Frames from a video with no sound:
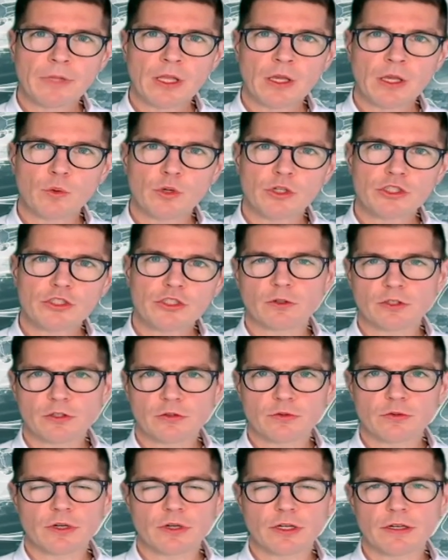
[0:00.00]
which is
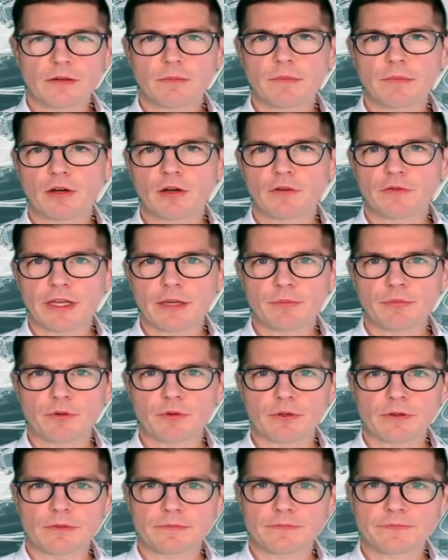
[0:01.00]
due in mid of
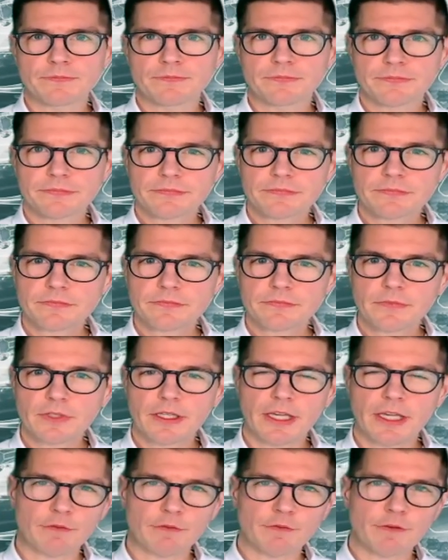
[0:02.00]
April.
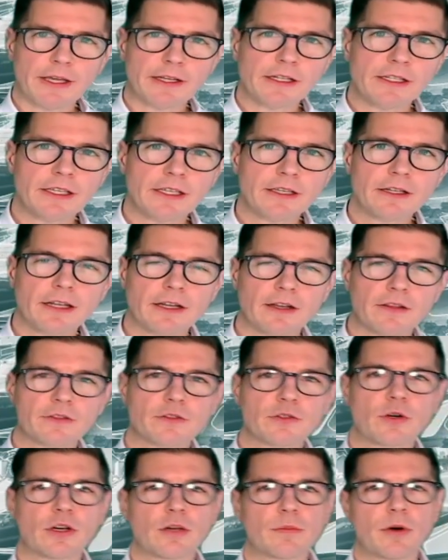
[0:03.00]
And finally, let us
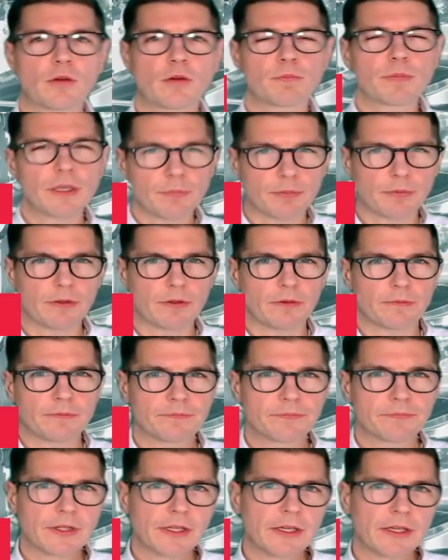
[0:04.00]
talk about people.
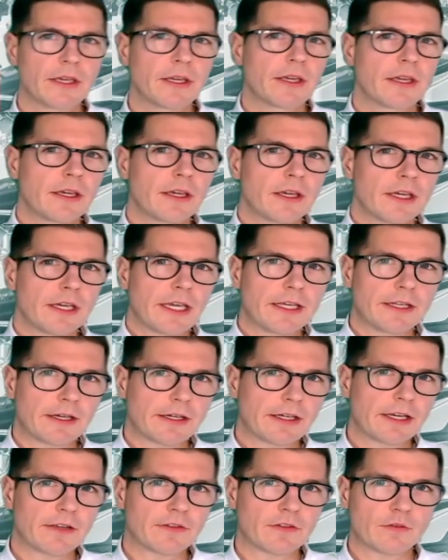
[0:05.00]
EDAG
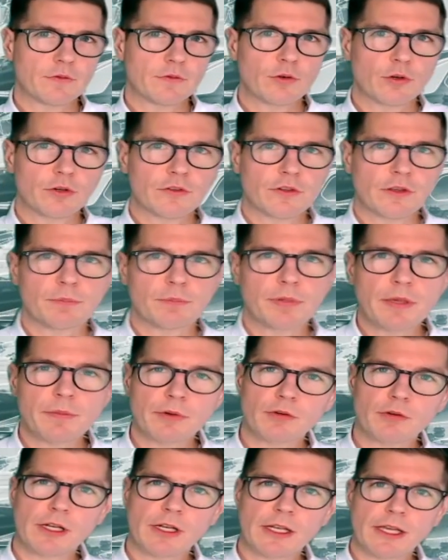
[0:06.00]
has, of course, a
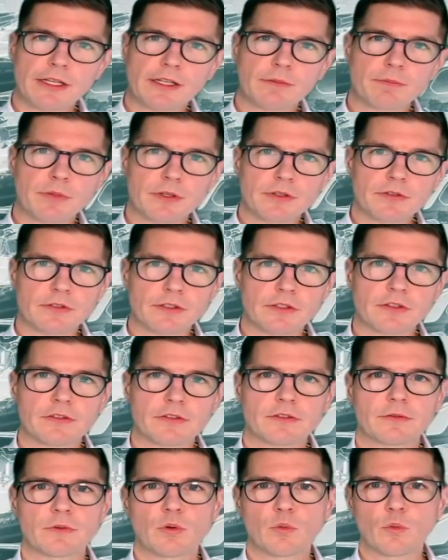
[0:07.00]
people-related
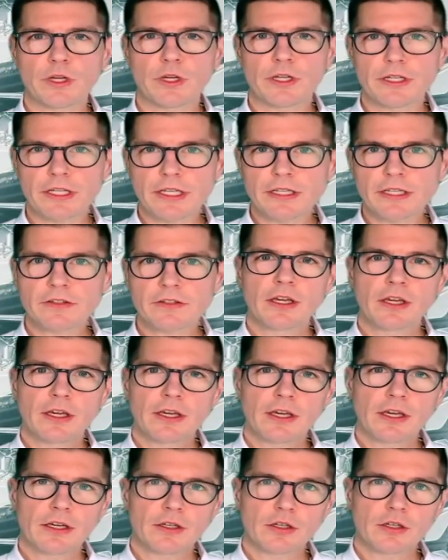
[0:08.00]
business. We need
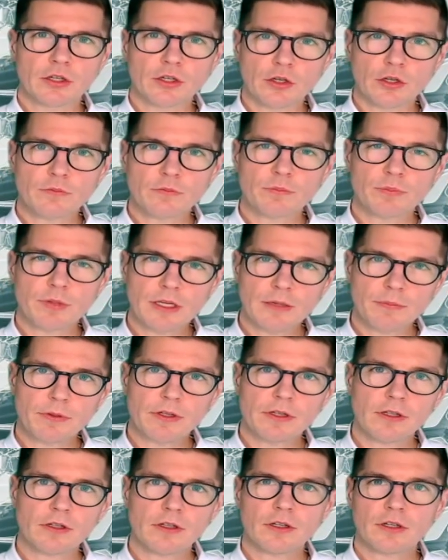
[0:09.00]
good
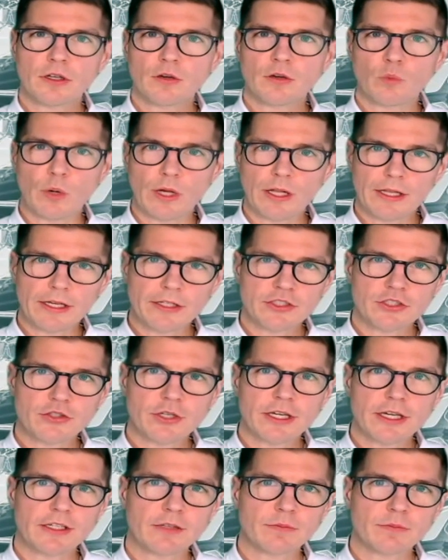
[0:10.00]
people,
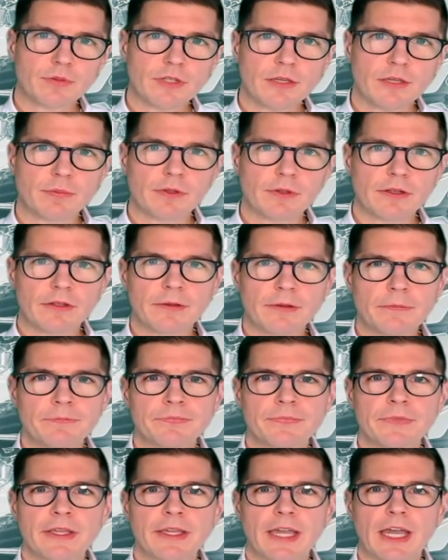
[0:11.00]
well-educated people,
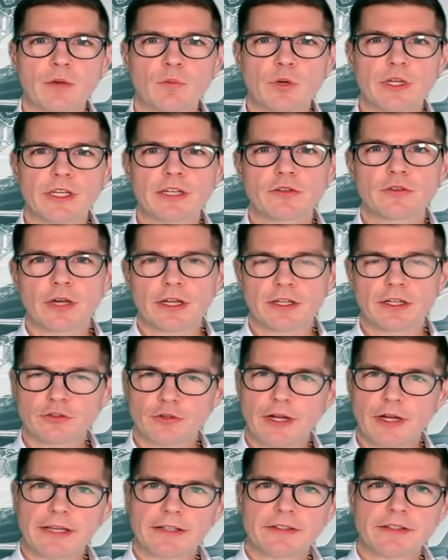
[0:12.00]
and we need to
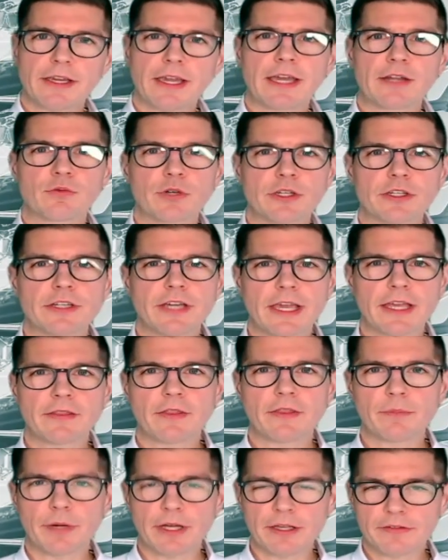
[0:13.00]
attract and retain the
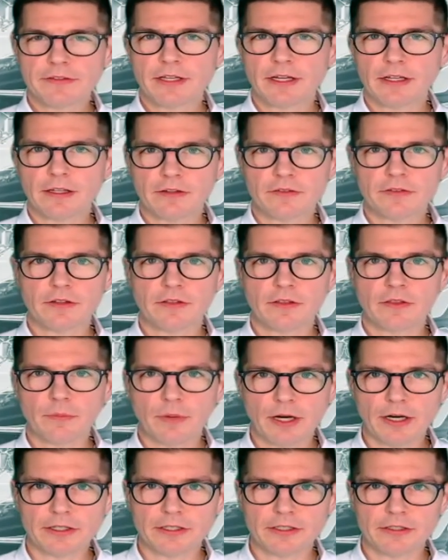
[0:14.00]
best talents in the
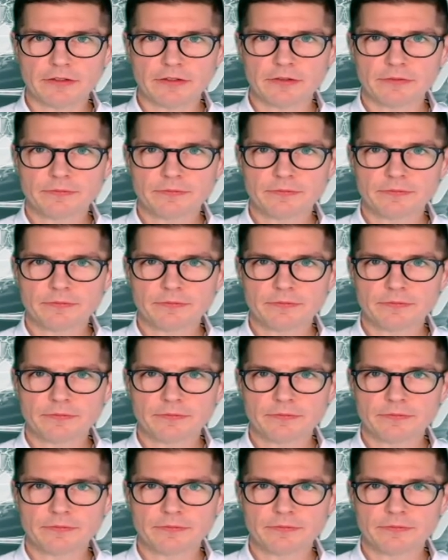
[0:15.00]
market.